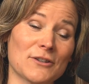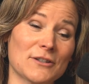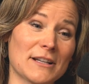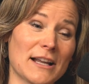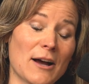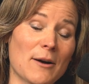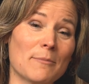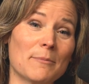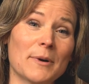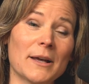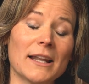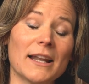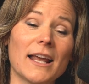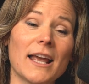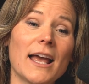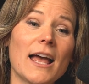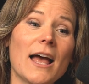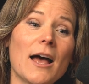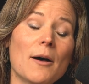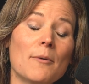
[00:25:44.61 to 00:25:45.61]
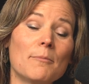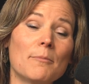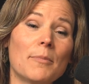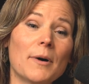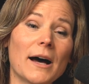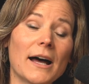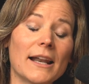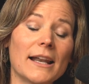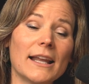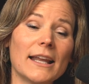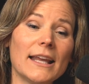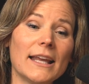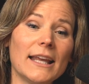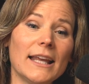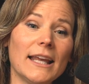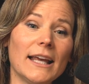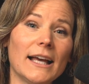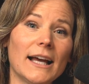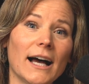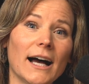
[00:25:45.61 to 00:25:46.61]
We turned out, good. But
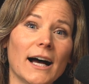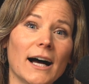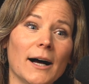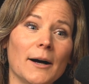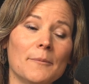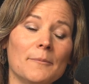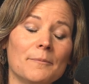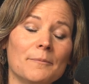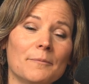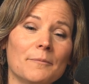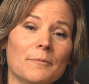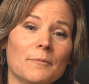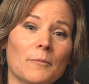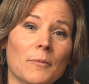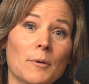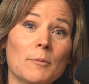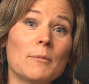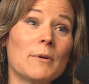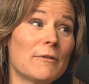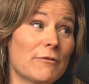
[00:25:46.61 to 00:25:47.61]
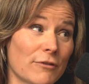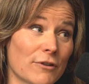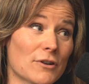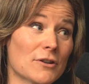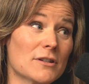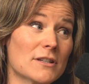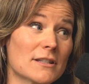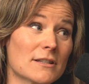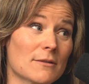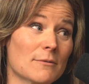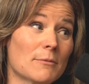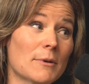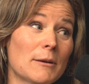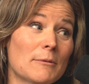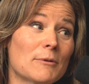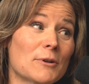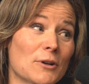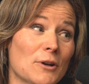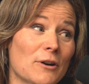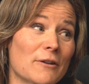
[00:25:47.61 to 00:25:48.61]
when we
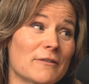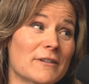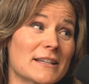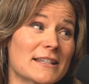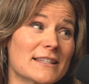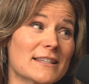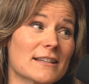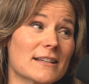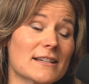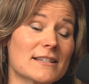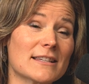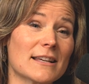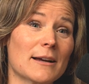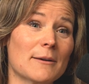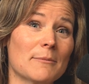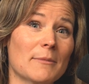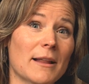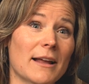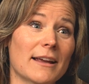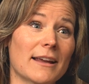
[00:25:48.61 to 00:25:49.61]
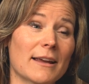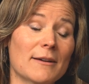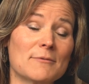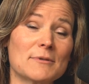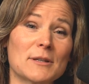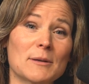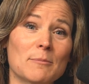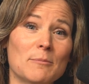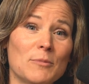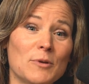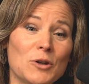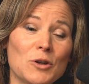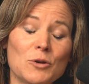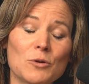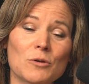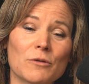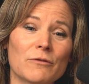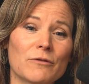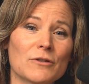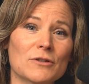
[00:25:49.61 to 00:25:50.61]
were nervous because I'm like, it was a
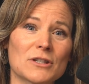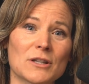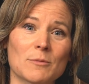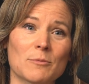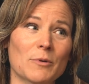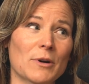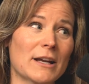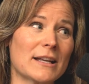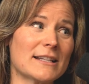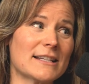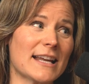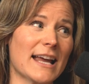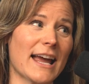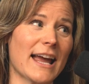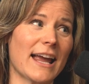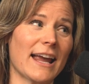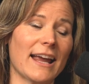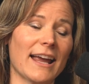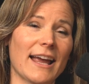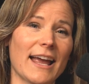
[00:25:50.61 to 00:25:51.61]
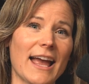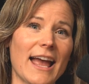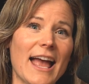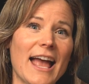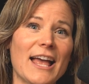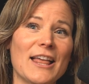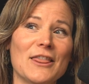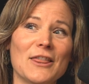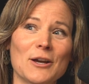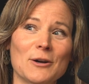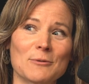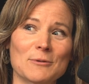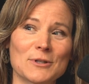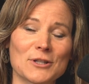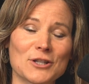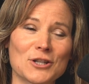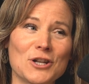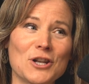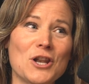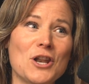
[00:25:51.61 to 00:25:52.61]
beautiful spring day and there
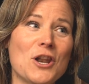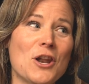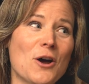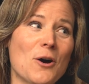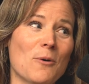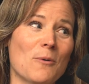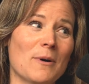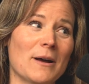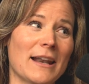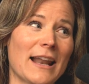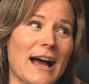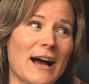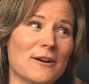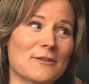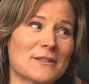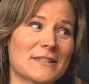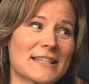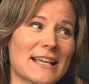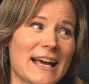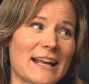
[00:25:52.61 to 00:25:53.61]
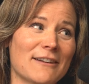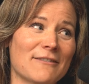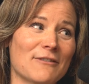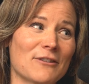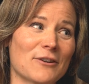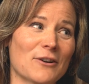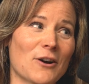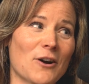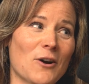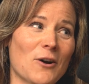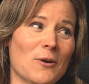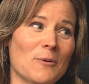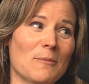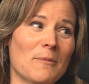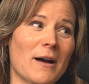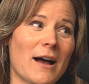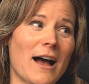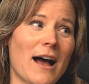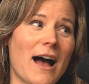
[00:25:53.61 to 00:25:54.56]
was no one outside of their home.